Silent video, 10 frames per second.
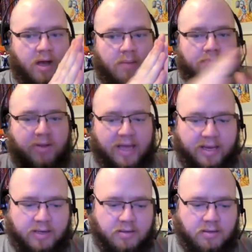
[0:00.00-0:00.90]
a
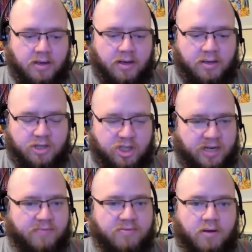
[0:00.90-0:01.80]
blank uh,
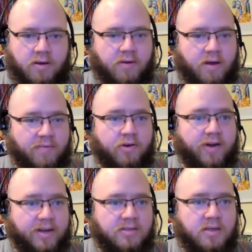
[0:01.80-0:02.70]
sheet of, of, of a
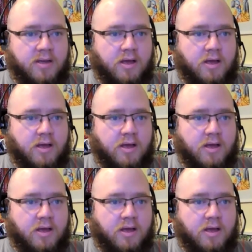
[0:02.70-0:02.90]
grid